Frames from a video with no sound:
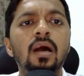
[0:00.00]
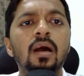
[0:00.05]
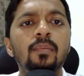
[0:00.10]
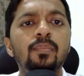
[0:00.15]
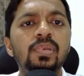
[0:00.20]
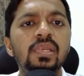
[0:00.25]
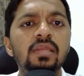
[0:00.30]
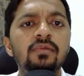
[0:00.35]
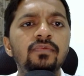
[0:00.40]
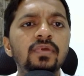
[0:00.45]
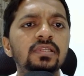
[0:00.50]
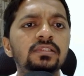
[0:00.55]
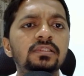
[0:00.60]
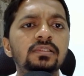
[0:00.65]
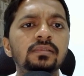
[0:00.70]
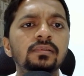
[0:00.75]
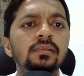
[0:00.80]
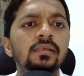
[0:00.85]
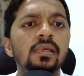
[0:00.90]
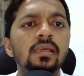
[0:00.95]
previous
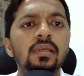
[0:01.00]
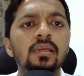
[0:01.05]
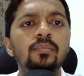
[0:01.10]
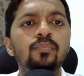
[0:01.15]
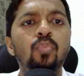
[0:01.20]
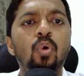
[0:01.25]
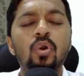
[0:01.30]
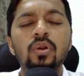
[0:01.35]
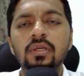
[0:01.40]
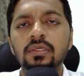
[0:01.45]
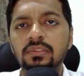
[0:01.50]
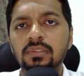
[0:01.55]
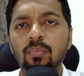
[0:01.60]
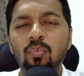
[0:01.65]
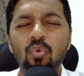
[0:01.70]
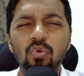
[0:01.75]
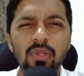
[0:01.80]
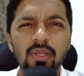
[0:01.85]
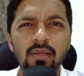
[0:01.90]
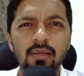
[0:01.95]
important
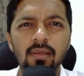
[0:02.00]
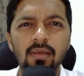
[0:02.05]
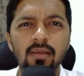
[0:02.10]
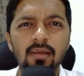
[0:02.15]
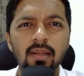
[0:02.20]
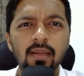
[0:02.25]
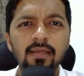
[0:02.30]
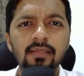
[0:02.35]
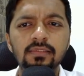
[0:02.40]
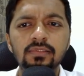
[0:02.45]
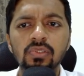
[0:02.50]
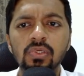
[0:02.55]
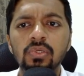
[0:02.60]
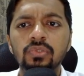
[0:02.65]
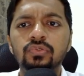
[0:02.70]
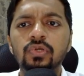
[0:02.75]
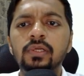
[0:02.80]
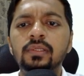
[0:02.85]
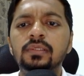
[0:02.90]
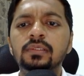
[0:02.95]
support area, right?
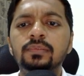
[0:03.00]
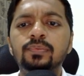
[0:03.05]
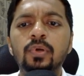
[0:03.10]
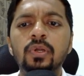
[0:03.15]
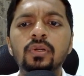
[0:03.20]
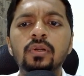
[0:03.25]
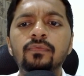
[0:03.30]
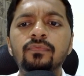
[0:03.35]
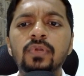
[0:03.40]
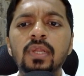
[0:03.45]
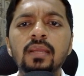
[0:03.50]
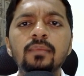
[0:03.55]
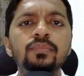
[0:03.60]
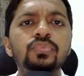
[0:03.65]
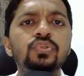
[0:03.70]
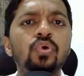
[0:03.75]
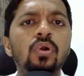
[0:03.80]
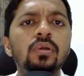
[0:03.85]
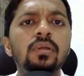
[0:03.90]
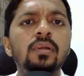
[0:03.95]
So at this point of time,
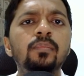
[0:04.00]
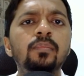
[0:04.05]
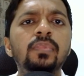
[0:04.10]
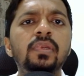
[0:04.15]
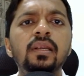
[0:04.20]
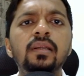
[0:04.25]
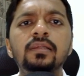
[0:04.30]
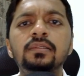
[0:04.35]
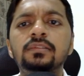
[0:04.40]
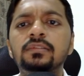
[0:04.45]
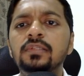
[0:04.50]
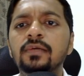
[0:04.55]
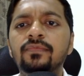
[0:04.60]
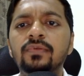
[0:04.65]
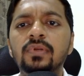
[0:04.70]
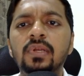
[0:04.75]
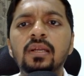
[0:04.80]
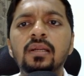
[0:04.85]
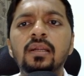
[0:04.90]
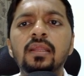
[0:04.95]
short-term trend is
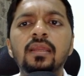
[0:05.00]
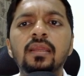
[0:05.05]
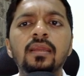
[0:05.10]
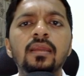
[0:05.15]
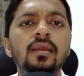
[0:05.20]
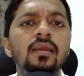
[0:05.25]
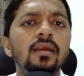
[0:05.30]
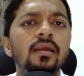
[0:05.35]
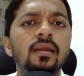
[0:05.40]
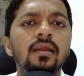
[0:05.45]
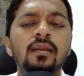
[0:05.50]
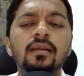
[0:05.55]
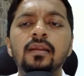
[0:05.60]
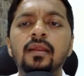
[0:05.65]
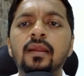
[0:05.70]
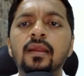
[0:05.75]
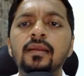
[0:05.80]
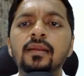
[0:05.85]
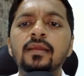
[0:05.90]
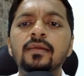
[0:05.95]
definitely
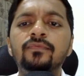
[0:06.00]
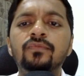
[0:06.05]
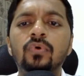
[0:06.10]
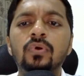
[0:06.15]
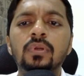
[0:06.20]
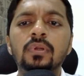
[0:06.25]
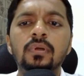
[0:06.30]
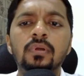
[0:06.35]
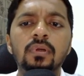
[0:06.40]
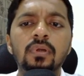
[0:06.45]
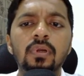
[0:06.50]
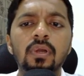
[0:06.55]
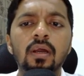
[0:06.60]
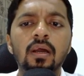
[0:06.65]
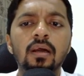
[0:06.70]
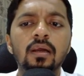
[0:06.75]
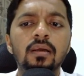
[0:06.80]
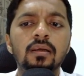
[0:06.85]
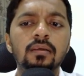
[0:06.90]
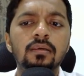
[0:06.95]
indicating for
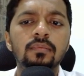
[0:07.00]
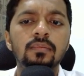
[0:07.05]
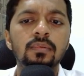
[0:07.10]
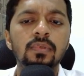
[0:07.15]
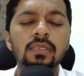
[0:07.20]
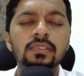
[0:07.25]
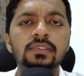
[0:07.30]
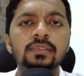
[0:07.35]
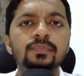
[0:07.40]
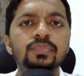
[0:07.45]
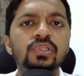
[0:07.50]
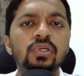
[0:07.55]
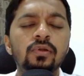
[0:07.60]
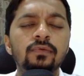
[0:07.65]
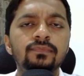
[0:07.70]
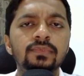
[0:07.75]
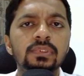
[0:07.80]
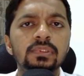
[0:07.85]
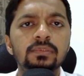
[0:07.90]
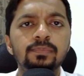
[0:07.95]
resumption
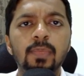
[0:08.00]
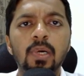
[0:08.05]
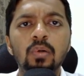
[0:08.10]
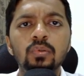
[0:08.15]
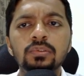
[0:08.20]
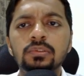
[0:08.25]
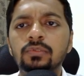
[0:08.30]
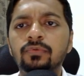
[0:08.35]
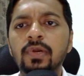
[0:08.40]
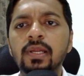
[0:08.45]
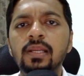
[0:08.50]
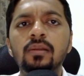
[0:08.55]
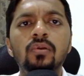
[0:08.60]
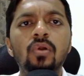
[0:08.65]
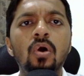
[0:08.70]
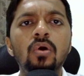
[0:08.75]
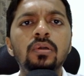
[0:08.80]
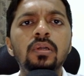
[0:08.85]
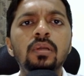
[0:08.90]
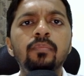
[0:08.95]
of this bounce, while
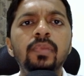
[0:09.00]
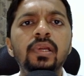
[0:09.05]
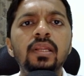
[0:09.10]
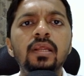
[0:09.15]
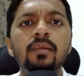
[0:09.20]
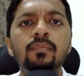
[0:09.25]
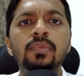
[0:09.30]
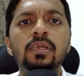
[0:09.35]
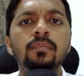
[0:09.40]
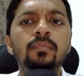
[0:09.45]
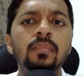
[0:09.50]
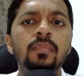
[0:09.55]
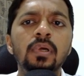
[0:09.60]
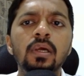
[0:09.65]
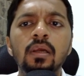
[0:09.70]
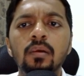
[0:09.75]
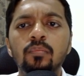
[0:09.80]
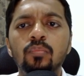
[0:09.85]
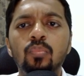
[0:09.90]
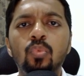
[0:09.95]
long-term, medium-term,
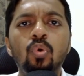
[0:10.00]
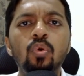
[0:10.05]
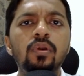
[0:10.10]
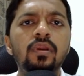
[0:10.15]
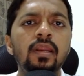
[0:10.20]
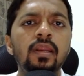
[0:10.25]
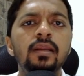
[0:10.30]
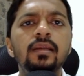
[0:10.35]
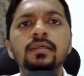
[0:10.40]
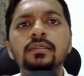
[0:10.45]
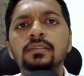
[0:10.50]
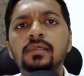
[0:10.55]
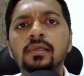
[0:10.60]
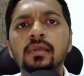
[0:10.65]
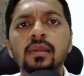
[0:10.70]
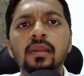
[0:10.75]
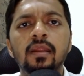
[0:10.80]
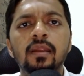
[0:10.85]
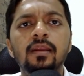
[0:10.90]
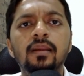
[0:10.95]
both trend is
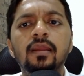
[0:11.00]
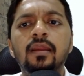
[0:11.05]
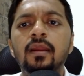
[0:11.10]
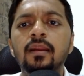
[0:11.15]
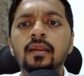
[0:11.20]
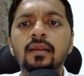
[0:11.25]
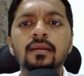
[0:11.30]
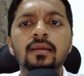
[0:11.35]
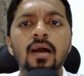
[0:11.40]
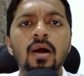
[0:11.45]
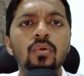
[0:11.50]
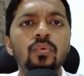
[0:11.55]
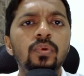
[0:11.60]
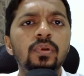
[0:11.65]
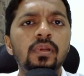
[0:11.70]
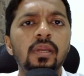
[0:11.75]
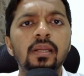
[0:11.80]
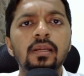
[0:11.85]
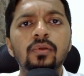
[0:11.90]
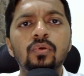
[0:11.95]
indicating downward
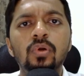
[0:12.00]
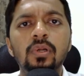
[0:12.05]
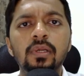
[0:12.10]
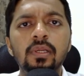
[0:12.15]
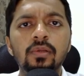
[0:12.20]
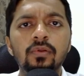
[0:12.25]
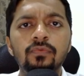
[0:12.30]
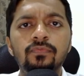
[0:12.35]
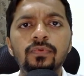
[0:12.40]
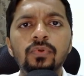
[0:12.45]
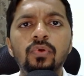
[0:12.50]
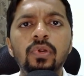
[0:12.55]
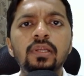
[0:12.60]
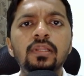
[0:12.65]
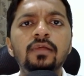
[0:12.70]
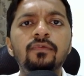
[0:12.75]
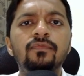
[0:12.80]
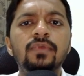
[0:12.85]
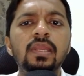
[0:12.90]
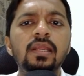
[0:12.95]
trend continue. If you look at
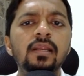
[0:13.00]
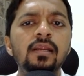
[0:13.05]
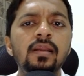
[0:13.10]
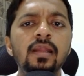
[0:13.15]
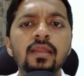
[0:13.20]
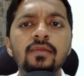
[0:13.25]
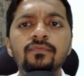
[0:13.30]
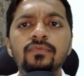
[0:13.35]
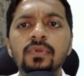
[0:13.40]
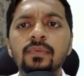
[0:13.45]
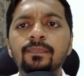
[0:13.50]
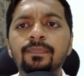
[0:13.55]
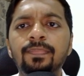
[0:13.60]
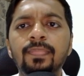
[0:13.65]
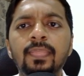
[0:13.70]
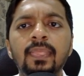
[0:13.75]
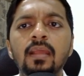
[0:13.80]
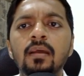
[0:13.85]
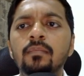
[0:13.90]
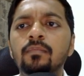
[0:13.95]
the weekly time frame,
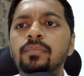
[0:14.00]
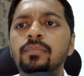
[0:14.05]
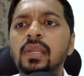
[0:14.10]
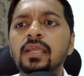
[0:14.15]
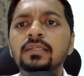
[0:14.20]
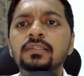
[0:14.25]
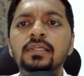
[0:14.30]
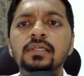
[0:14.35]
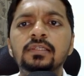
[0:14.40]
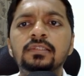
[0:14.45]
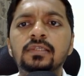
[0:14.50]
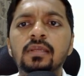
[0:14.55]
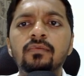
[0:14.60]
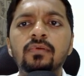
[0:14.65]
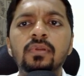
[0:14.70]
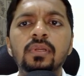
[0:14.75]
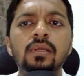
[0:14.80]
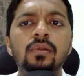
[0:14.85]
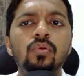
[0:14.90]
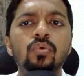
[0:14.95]
price has
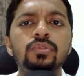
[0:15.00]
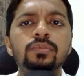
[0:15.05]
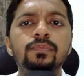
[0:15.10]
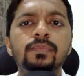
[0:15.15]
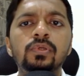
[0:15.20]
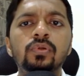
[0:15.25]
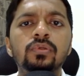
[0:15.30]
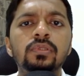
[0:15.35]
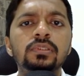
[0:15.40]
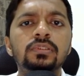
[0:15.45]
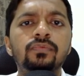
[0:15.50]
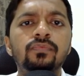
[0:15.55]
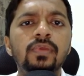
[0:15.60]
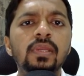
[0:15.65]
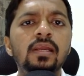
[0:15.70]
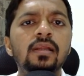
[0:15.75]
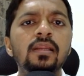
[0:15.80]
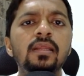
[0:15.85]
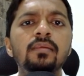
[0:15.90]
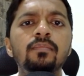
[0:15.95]
given a close below this
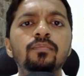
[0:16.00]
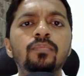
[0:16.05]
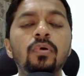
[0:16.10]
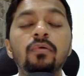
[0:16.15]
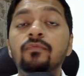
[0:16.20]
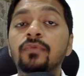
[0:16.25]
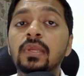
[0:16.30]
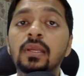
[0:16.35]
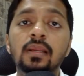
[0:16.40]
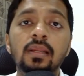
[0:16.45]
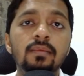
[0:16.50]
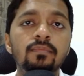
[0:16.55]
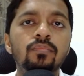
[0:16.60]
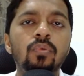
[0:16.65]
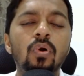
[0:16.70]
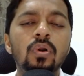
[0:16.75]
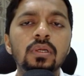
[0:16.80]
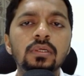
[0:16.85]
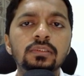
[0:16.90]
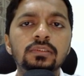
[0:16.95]
weekly
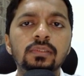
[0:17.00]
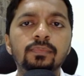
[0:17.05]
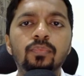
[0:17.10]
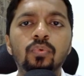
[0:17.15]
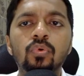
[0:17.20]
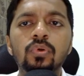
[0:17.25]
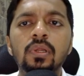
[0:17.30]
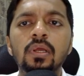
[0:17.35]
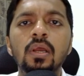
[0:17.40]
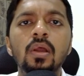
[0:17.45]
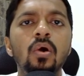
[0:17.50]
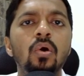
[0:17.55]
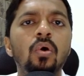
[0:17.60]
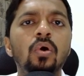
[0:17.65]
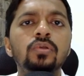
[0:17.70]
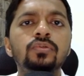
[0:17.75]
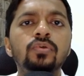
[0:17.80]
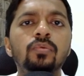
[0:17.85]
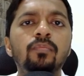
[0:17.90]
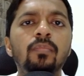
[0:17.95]
important support,
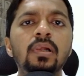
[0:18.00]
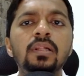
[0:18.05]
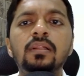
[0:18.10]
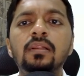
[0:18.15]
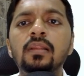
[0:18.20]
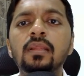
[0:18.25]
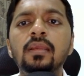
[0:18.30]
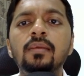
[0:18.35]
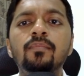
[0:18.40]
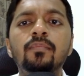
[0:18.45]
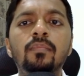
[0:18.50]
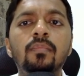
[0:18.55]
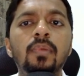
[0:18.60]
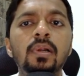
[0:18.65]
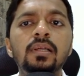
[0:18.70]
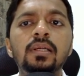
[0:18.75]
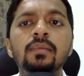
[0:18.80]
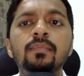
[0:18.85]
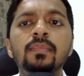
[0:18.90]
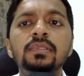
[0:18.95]
also monthly
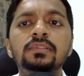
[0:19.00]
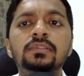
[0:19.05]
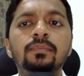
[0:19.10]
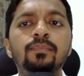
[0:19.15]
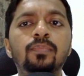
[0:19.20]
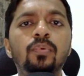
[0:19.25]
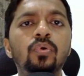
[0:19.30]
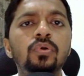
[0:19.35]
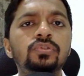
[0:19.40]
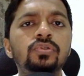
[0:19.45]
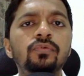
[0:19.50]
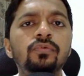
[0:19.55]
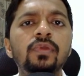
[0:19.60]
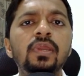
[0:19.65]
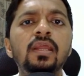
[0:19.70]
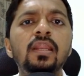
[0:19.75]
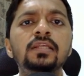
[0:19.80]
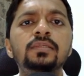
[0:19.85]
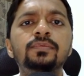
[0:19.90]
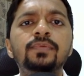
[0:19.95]
multi-month support. So we
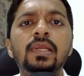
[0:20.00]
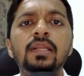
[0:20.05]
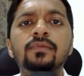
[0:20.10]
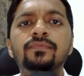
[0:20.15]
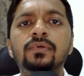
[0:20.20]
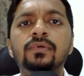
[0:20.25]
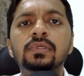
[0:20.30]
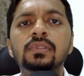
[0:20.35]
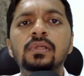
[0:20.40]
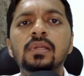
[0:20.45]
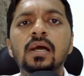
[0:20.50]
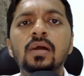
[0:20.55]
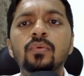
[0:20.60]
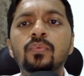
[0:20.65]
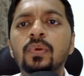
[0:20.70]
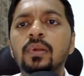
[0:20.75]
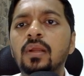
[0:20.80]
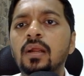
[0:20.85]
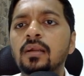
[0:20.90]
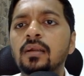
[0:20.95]
can expect further
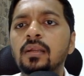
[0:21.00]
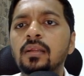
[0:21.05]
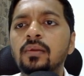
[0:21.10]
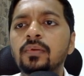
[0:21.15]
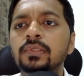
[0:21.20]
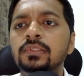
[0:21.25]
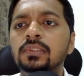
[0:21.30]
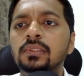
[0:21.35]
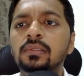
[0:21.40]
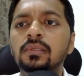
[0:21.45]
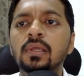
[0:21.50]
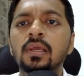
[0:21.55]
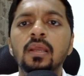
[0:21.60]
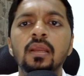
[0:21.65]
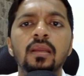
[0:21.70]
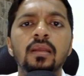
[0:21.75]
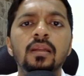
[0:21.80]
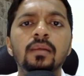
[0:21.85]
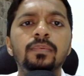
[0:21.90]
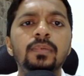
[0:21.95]
downward continuation
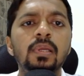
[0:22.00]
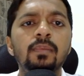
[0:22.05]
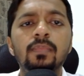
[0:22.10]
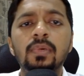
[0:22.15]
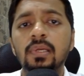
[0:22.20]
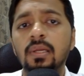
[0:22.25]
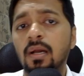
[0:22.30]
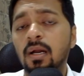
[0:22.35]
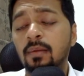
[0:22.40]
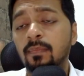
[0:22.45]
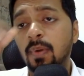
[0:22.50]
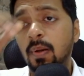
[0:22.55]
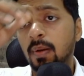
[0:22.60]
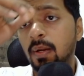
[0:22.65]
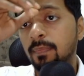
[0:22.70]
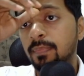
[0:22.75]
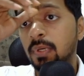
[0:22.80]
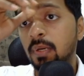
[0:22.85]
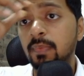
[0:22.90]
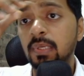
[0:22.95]
in
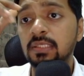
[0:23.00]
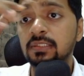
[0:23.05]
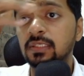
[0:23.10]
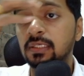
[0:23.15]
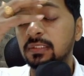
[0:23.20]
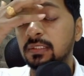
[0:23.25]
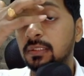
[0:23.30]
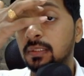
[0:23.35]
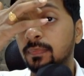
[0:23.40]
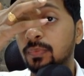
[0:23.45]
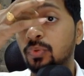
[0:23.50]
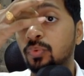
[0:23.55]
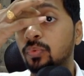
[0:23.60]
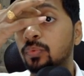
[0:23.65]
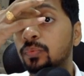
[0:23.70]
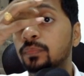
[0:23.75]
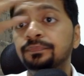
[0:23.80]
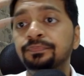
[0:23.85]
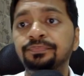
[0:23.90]
upcoming session up to